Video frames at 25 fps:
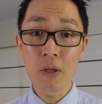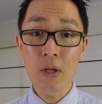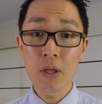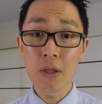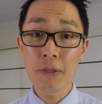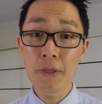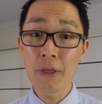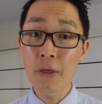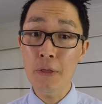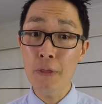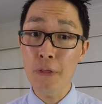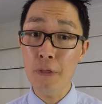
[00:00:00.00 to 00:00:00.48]

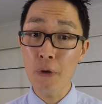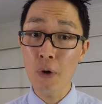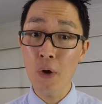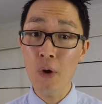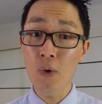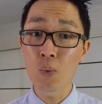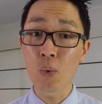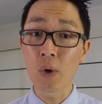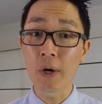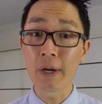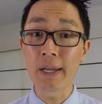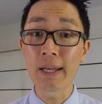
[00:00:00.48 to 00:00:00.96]
The
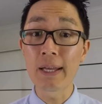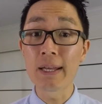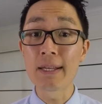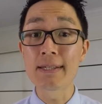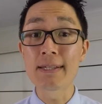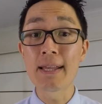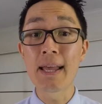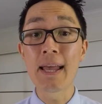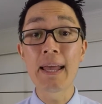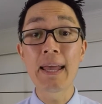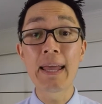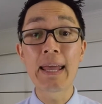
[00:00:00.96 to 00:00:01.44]
third one
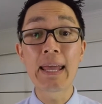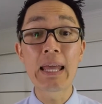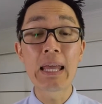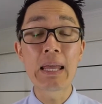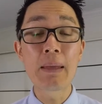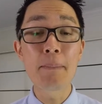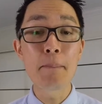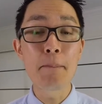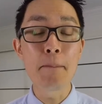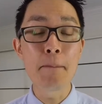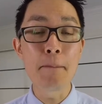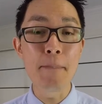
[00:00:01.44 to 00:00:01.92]
is
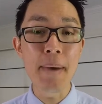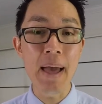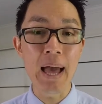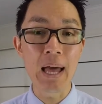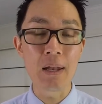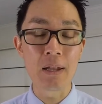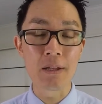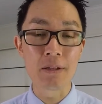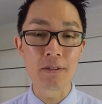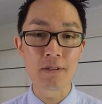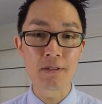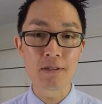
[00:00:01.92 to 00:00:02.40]

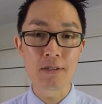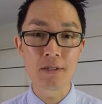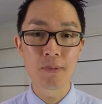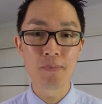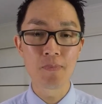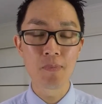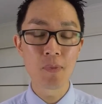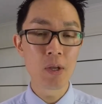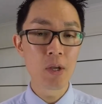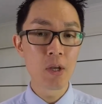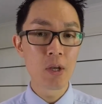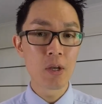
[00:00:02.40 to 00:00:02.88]
imbalance.
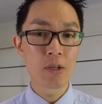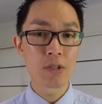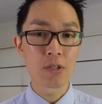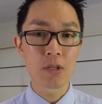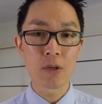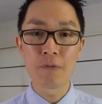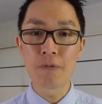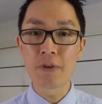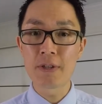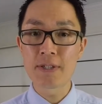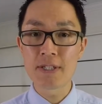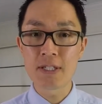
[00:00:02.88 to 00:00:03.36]
So
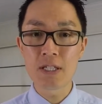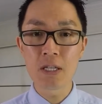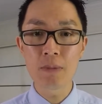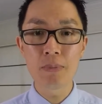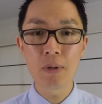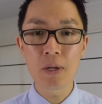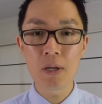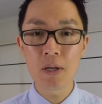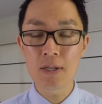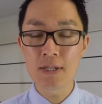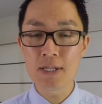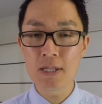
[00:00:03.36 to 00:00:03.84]

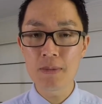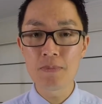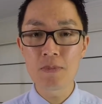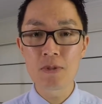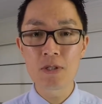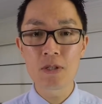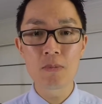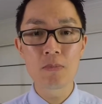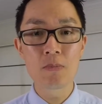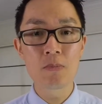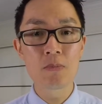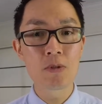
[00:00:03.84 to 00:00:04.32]
vestibular
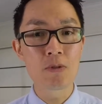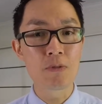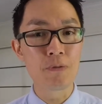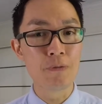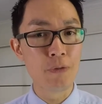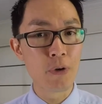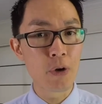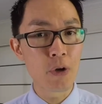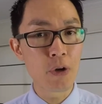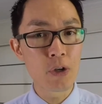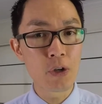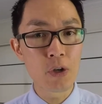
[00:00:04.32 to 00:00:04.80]
symptoms,
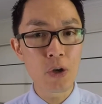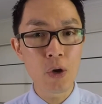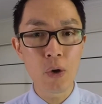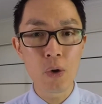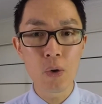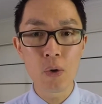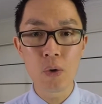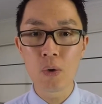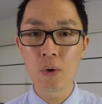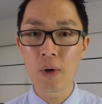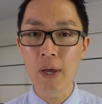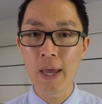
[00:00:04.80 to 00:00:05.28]

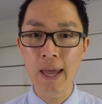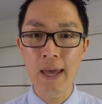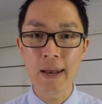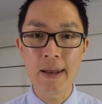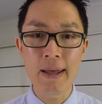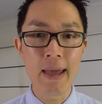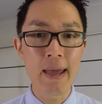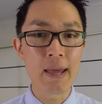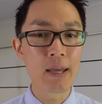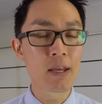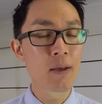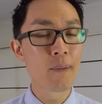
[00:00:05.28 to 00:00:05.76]
vertigo,
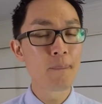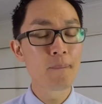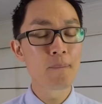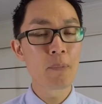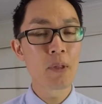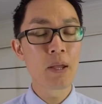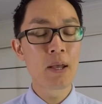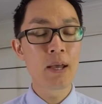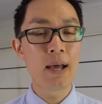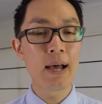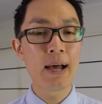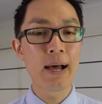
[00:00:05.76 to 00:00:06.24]
headache,
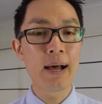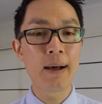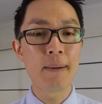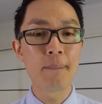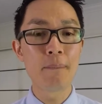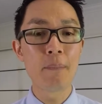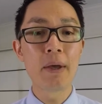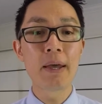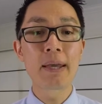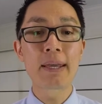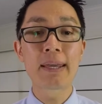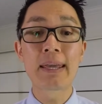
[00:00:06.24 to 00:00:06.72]
um,
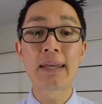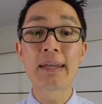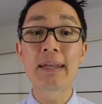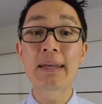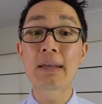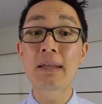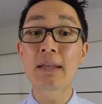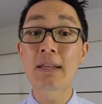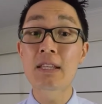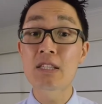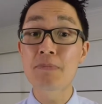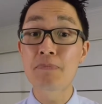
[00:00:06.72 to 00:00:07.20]
can
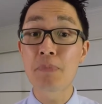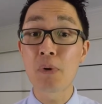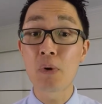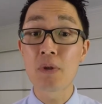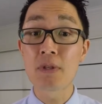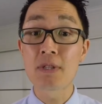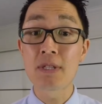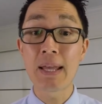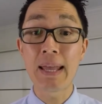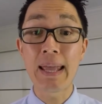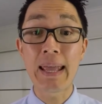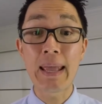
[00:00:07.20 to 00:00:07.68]

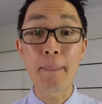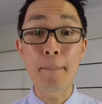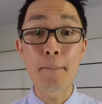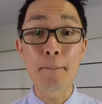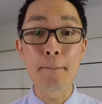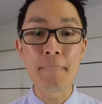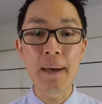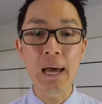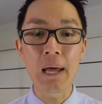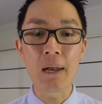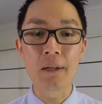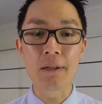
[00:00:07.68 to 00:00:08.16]
experience
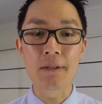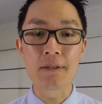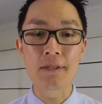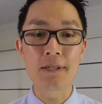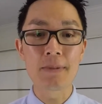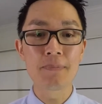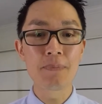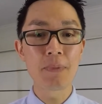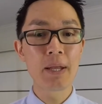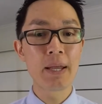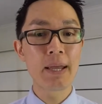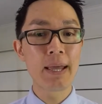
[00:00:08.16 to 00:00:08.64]

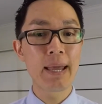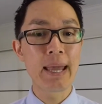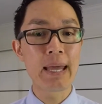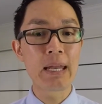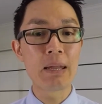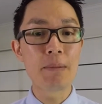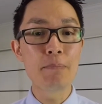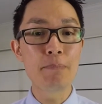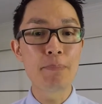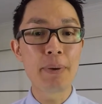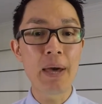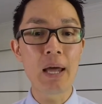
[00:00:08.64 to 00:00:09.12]
imbalance. And
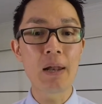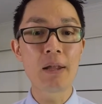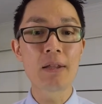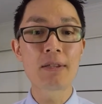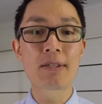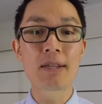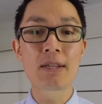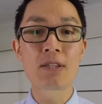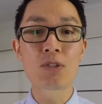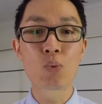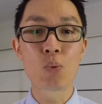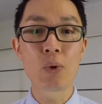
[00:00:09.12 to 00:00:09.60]
imbalance
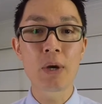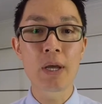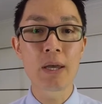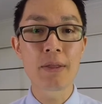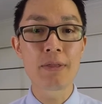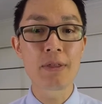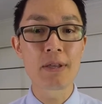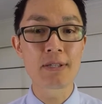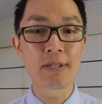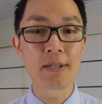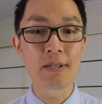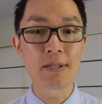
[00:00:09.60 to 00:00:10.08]
is where
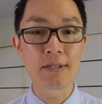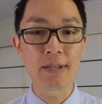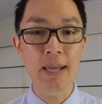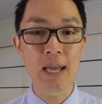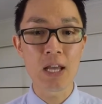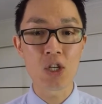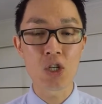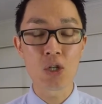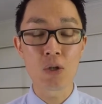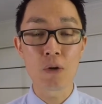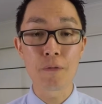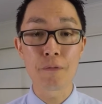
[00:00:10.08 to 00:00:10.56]
the
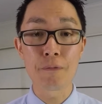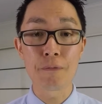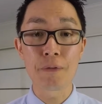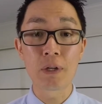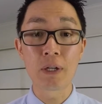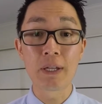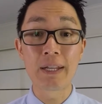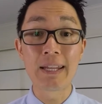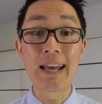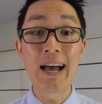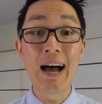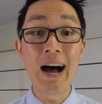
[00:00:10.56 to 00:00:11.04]
sensation of
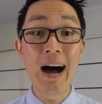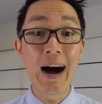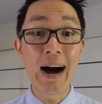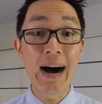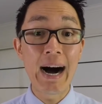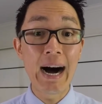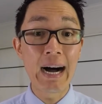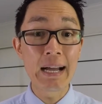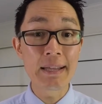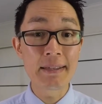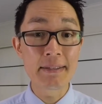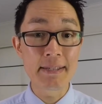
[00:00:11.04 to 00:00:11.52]
feeling
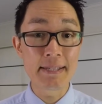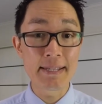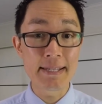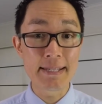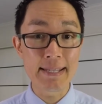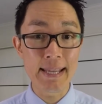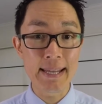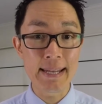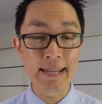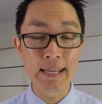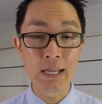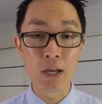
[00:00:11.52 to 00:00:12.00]

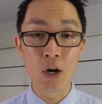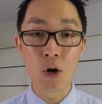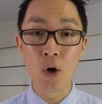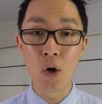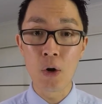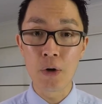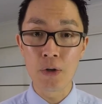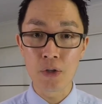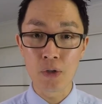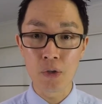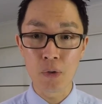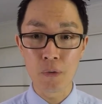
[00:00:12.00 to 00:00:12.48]
unsteady
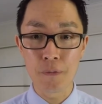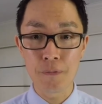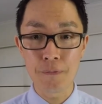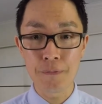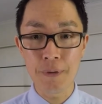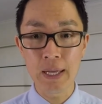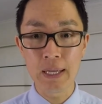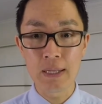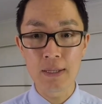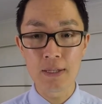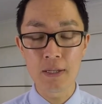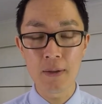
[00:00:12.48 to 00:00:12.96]
on your
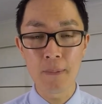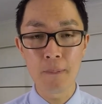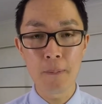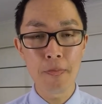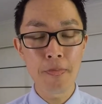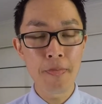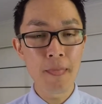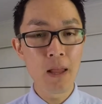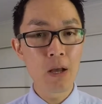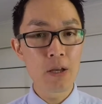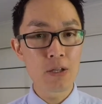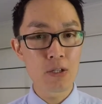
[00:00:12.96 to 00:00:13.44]
feet.
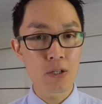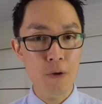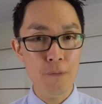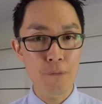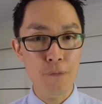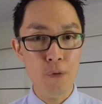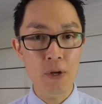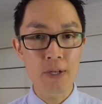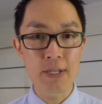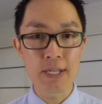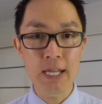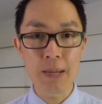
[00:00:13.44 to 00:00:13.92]
So,
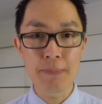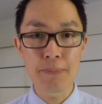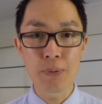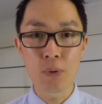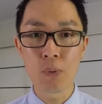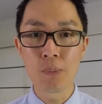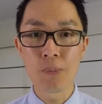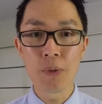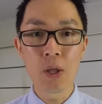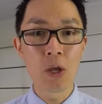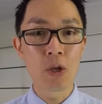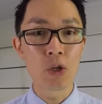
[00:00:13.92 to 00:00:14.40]
for
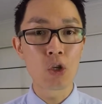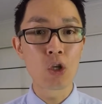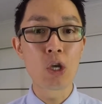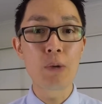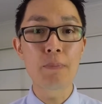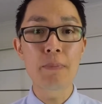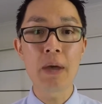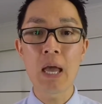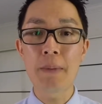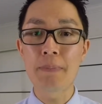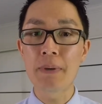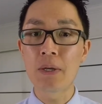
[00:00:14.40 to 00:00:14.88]
example, you
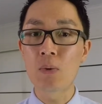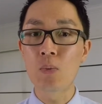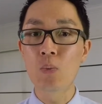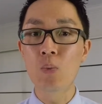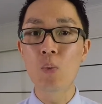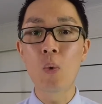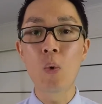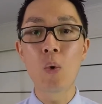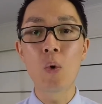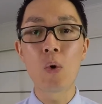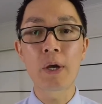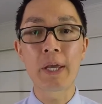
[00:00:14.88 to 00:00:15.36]
may be
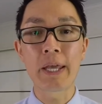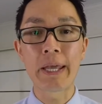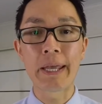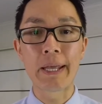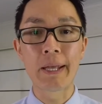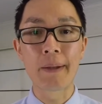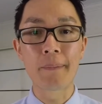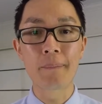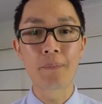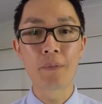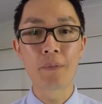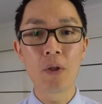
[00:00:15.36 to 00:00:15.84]

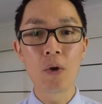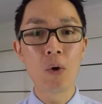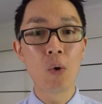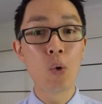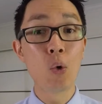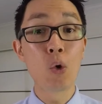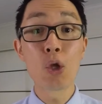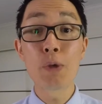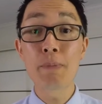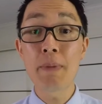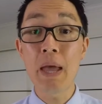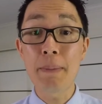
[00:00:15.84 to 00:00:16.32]
walking,
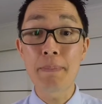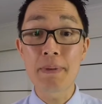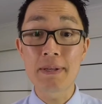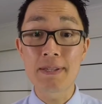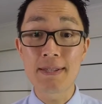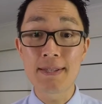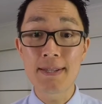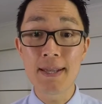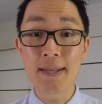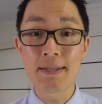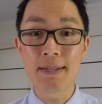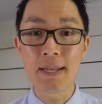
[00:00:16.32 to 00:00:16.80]
or you may be
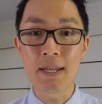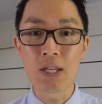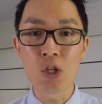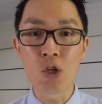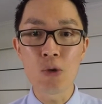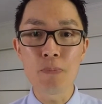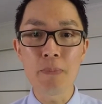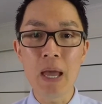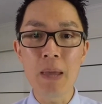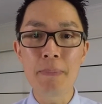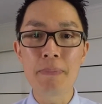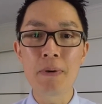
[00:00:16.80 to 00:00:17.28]
sitting,
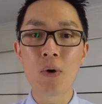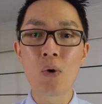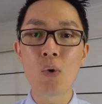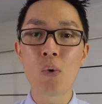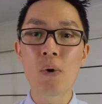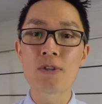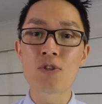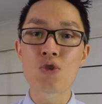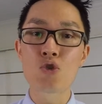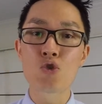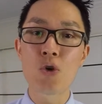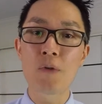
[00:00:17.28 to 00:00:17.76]
you may be
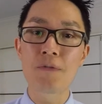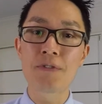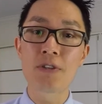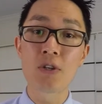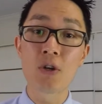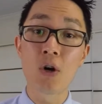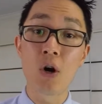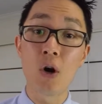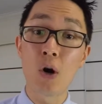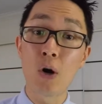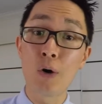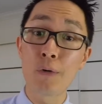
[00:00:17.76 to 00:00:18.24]
always drifting
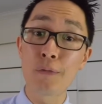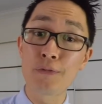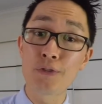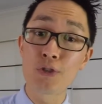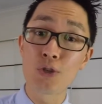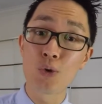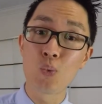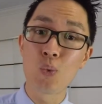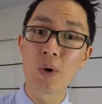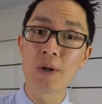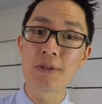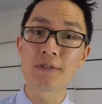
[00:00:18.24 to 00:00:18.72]
off
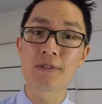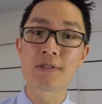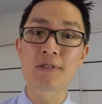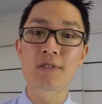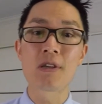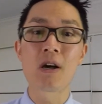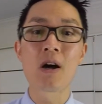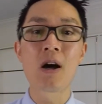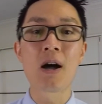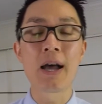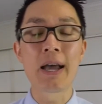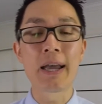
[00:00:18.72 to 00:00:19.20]
to one
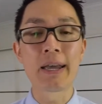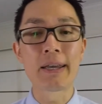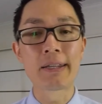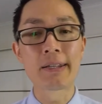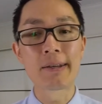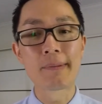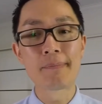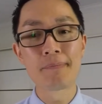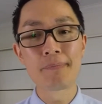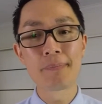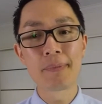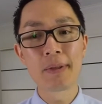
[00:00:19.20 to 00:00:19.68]
side,
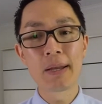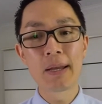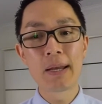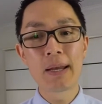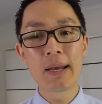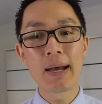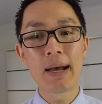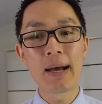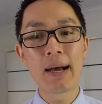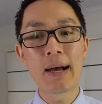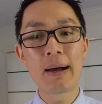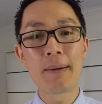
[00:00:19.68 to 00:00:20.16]

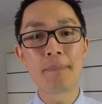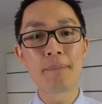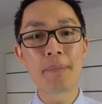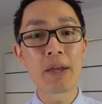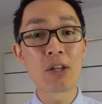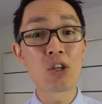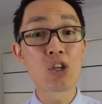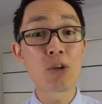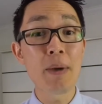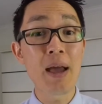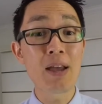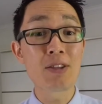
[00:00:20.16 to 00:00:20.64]
um,
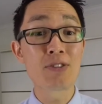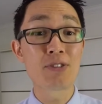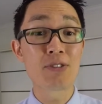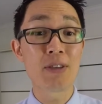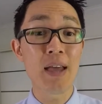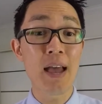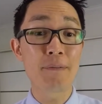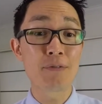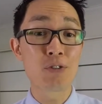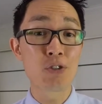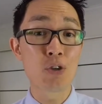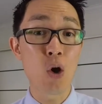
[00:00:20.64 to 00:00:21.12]
and you may
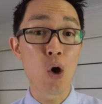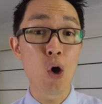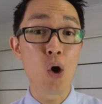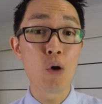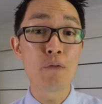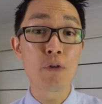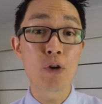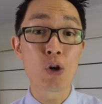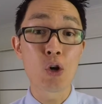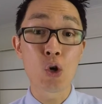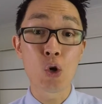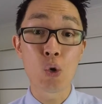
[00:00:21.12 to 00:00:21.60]
have to
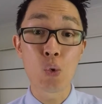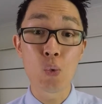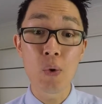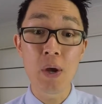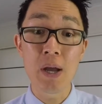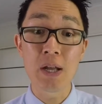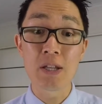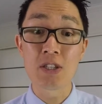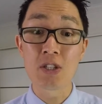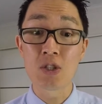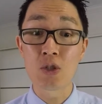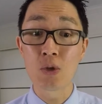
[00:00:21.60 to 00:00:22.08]

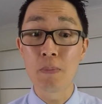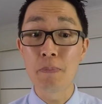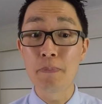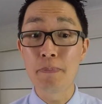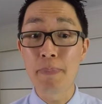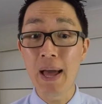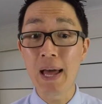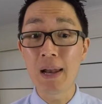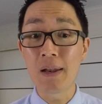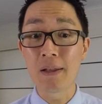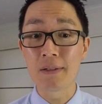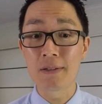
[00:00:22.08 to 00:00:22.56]
overcorrect your
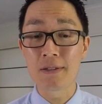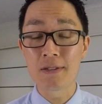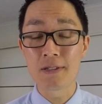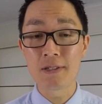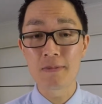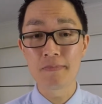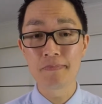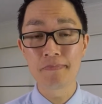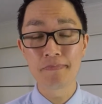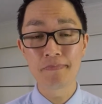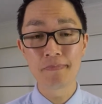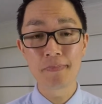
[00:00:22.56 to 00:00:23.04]

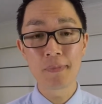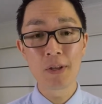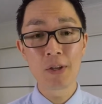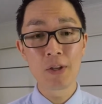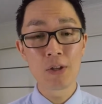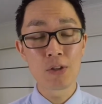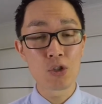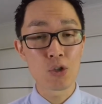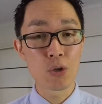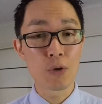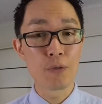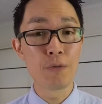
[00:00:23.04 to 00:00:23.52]
balance
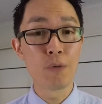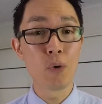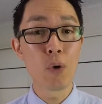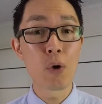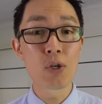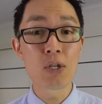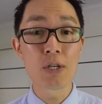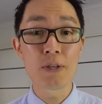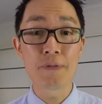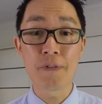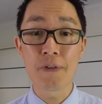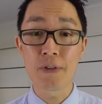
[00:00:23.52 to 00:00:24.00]
to
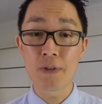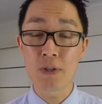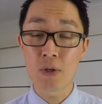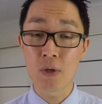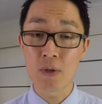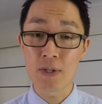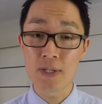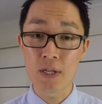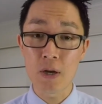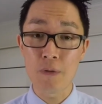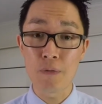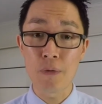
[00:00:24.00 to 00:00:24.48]
avoid
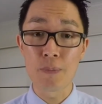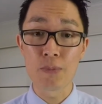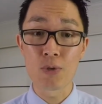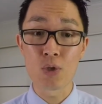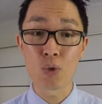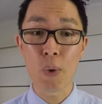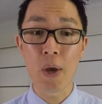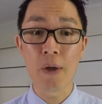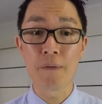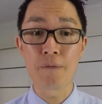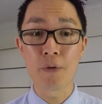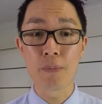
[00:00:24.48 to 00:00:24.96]
yourself from
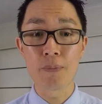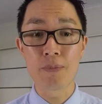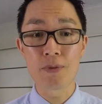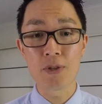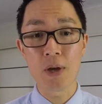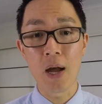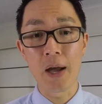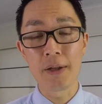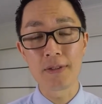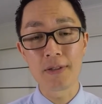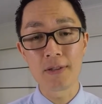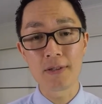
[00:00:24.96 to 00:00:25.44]
swaying from
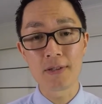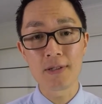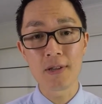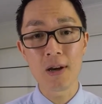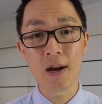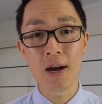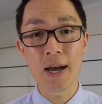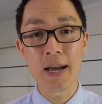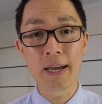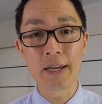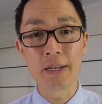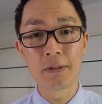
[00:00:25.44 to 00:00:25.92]
side to
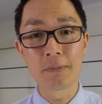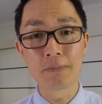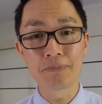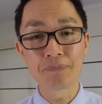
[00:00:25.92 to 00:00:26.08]
side.